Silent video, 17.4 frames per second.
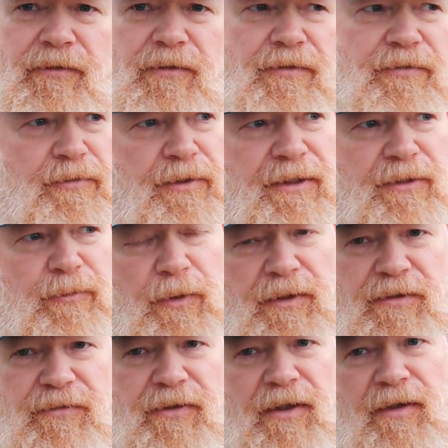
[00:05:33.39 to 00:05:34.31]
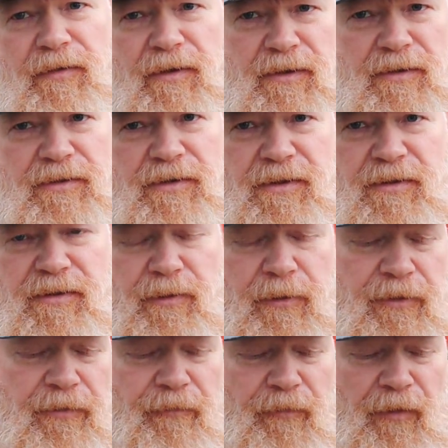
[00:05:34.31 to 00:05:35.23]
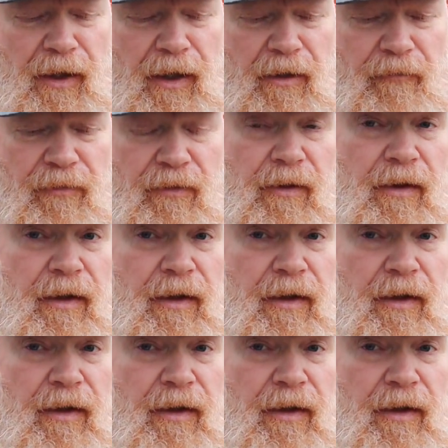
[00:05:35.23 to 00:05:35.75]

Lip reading: the T27 and the T25,